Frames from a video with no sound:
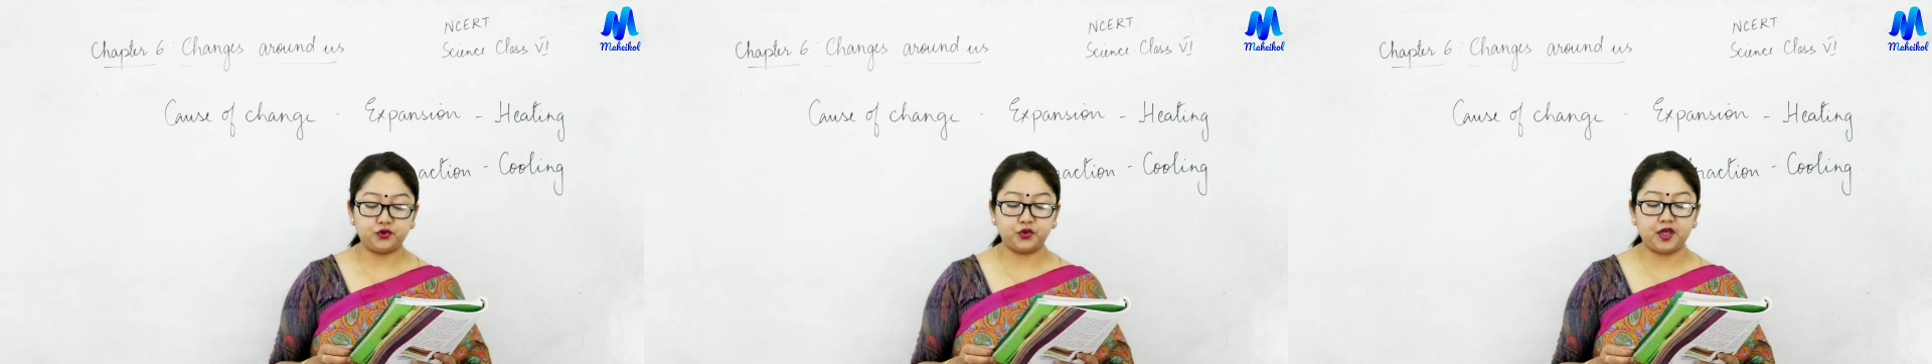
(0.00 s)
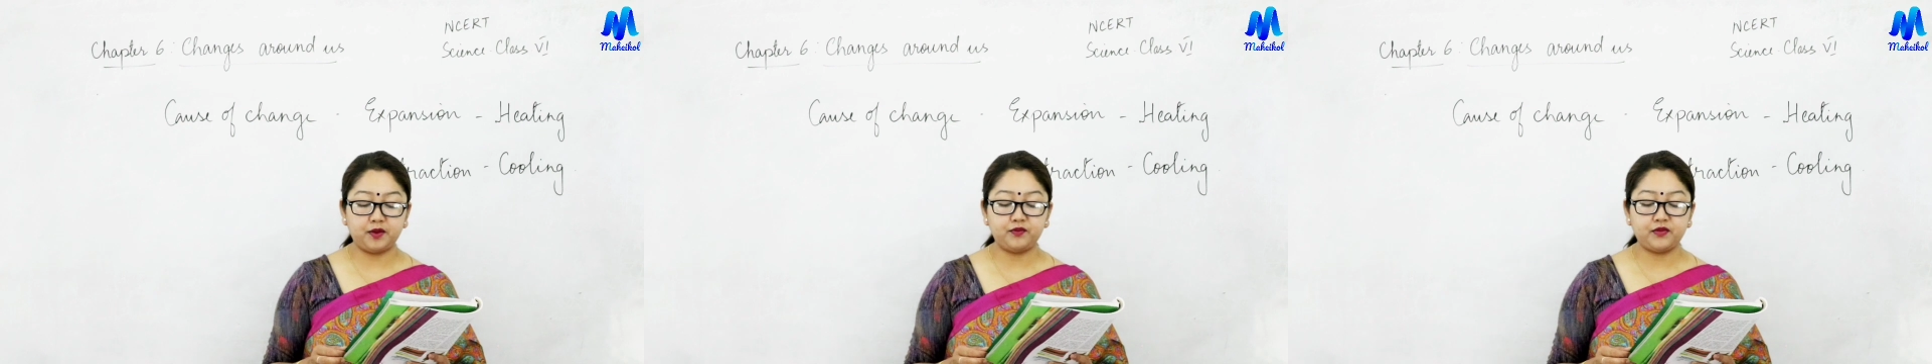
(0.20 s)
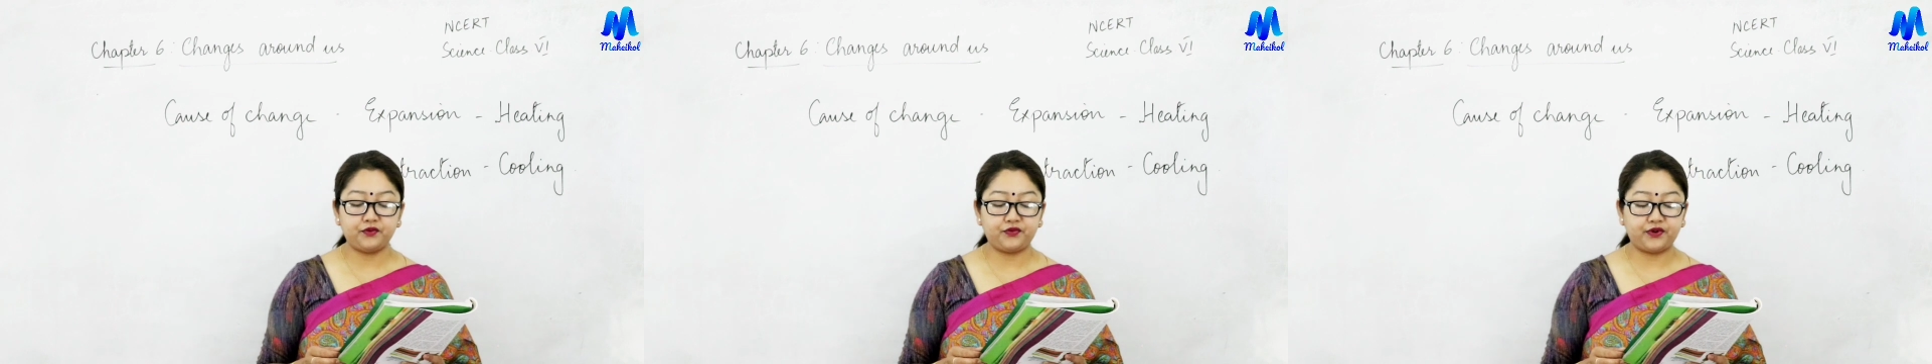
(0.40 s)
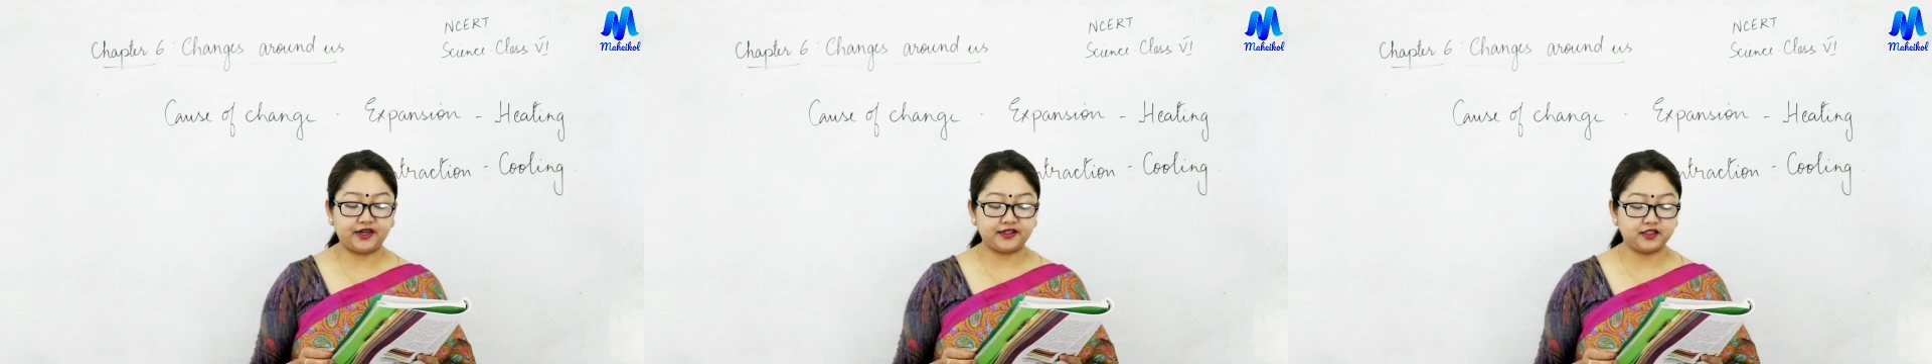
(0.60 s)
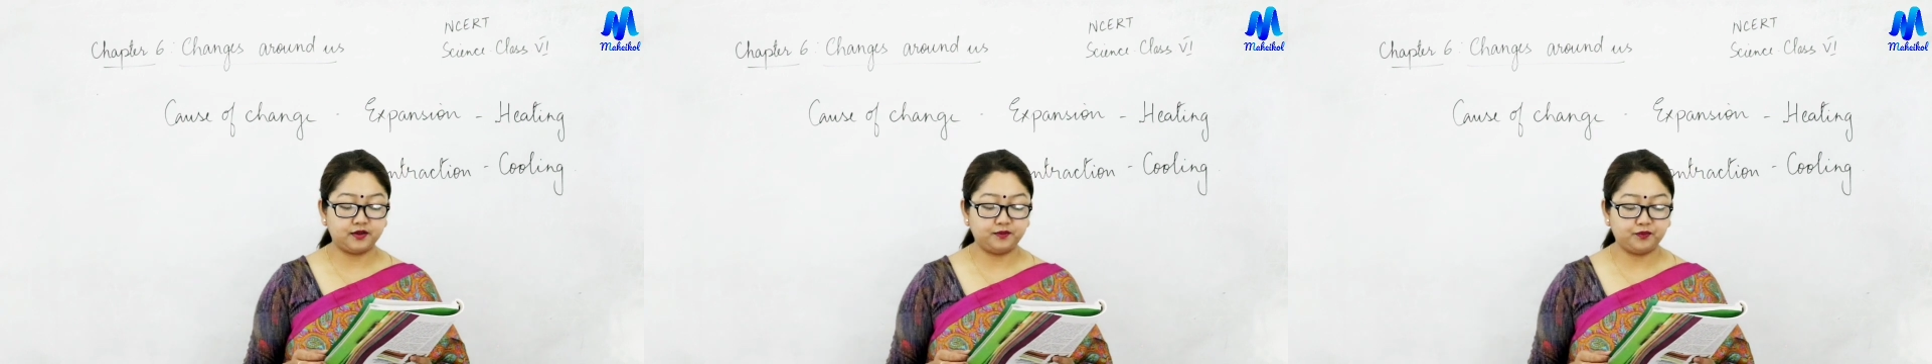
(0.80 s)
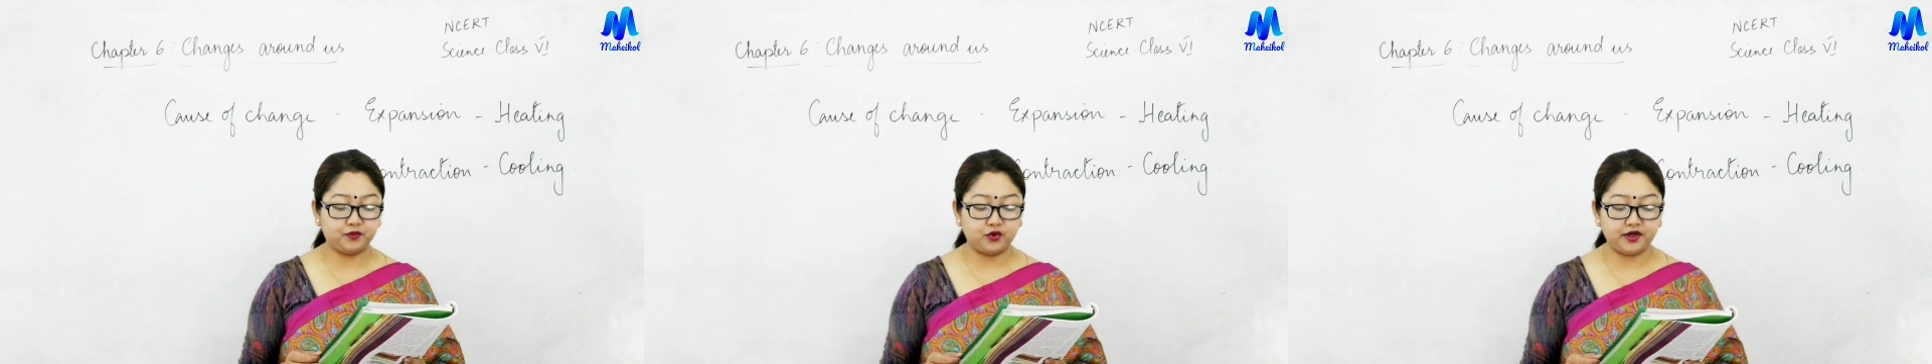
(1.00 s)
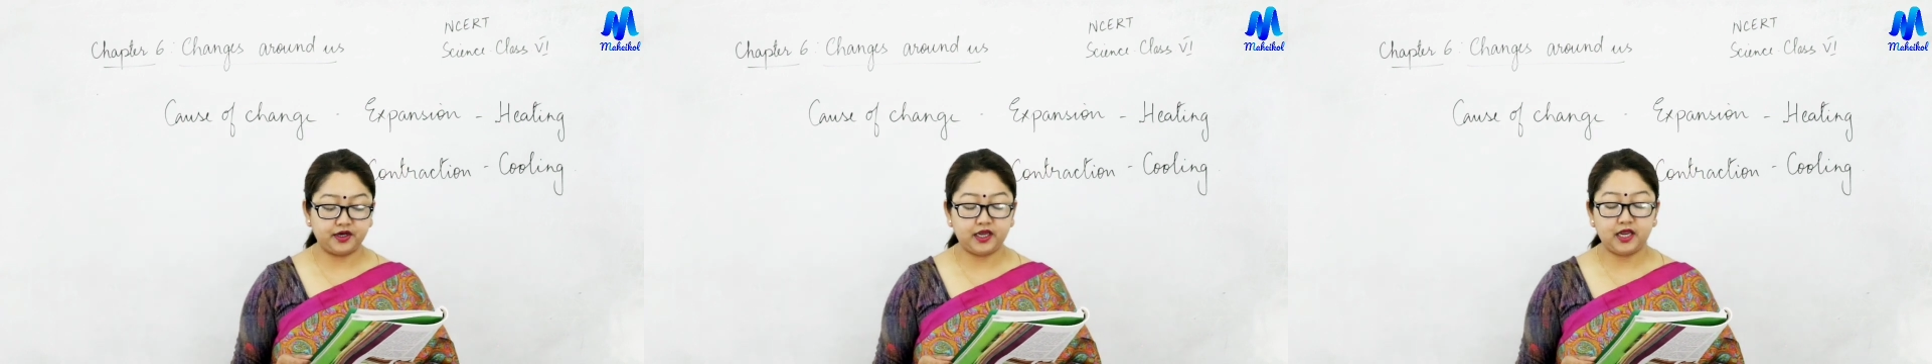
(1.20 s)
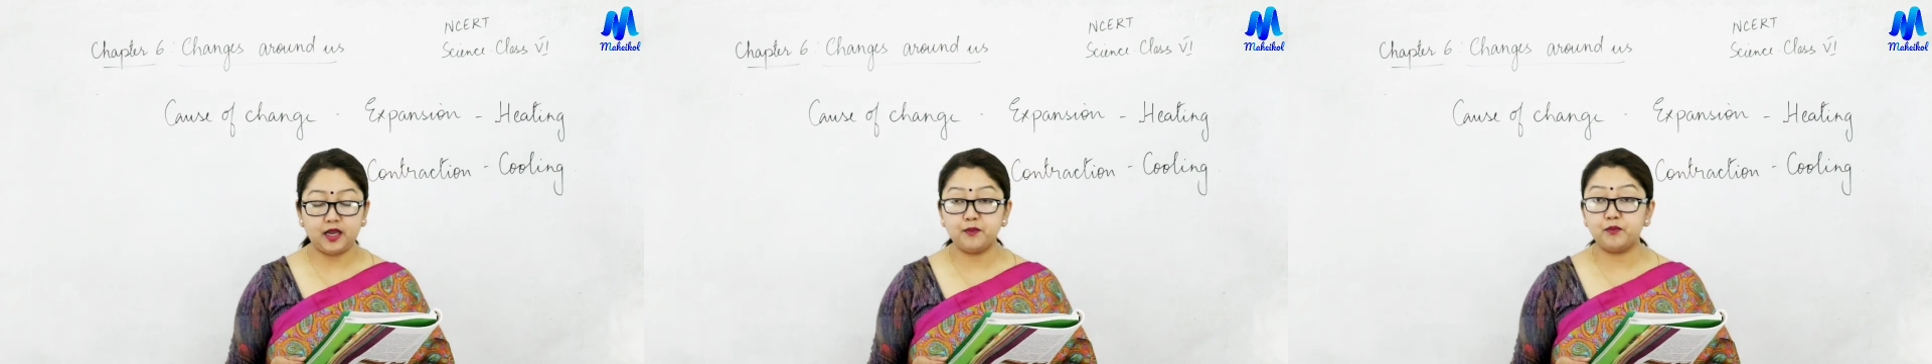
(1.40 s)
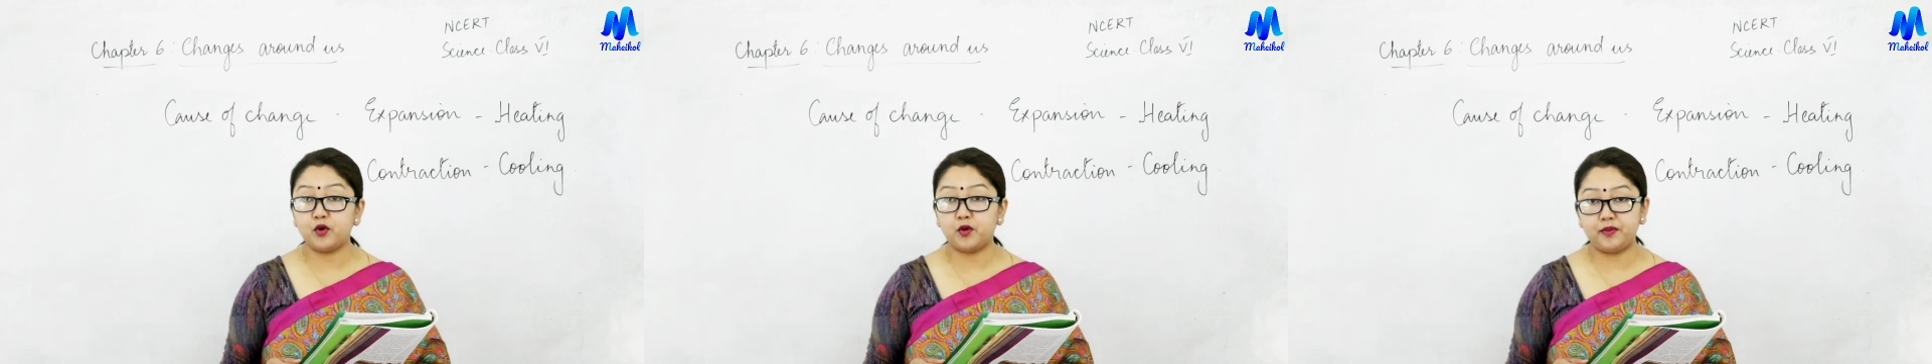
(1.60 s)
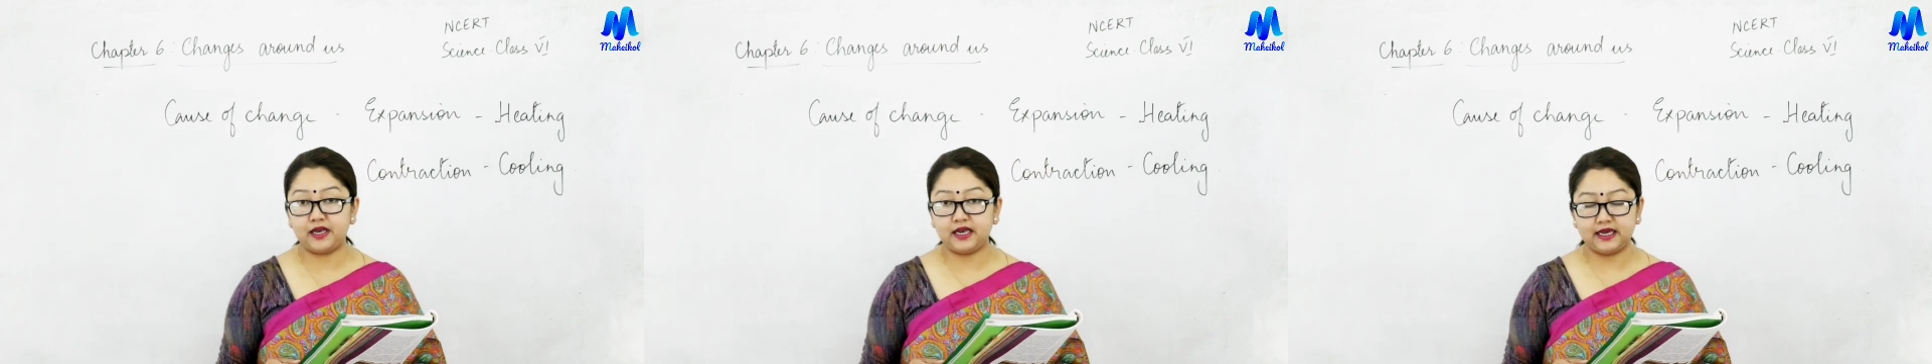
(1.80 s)
to keep the fractured bone
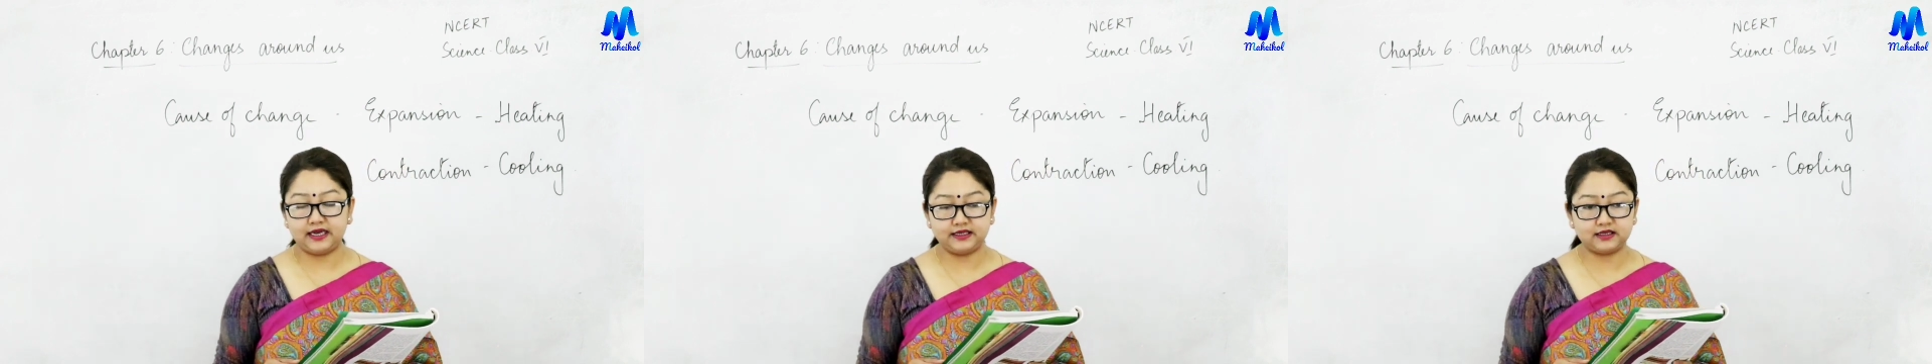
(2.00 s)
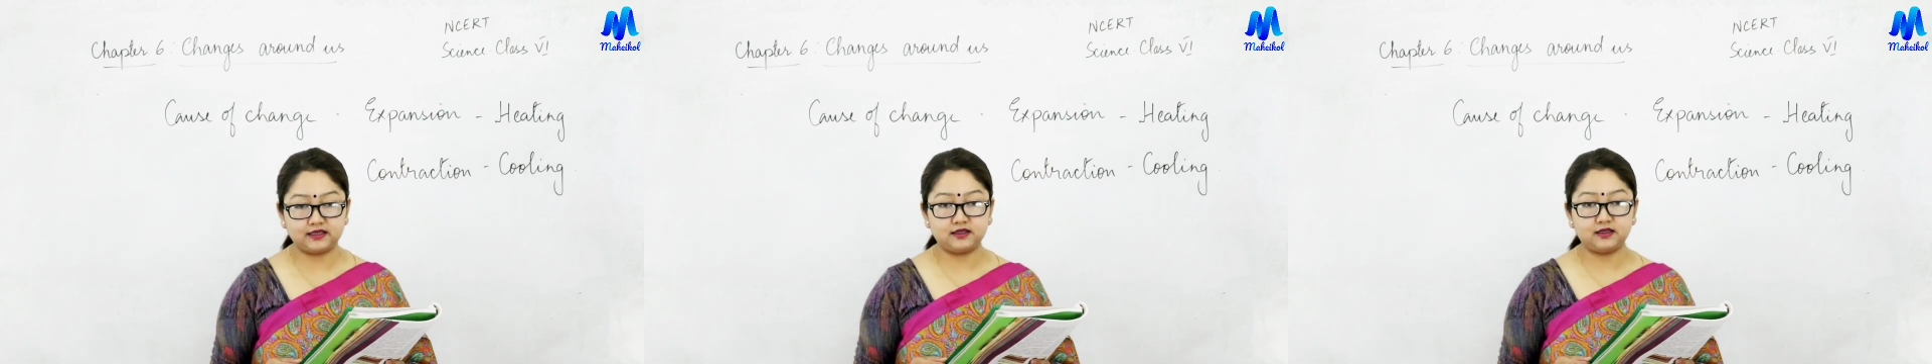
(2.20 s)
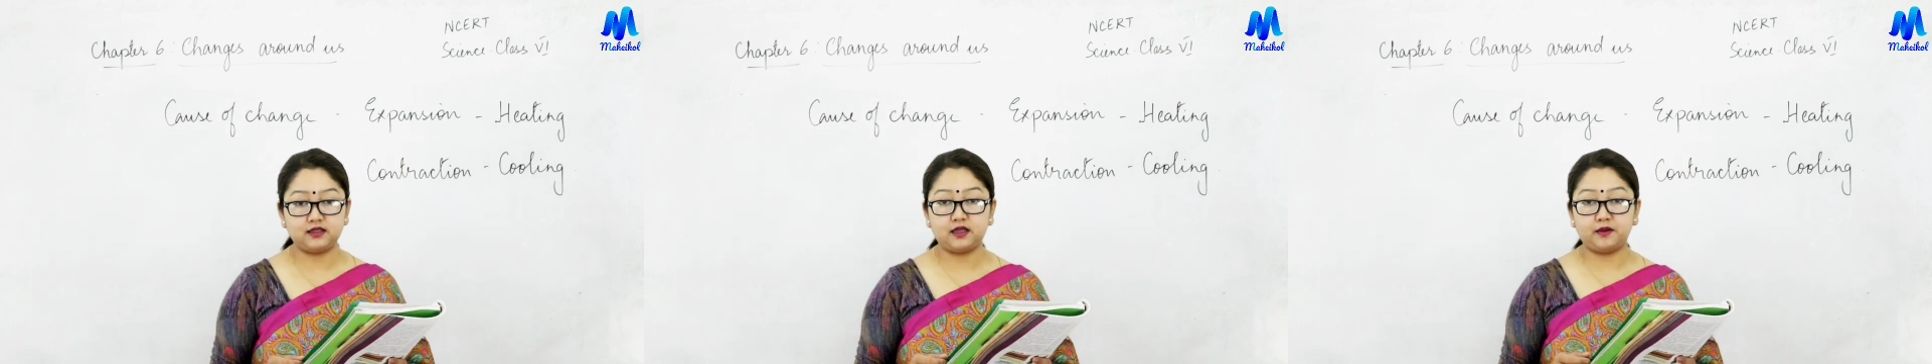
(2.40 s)
immobilized.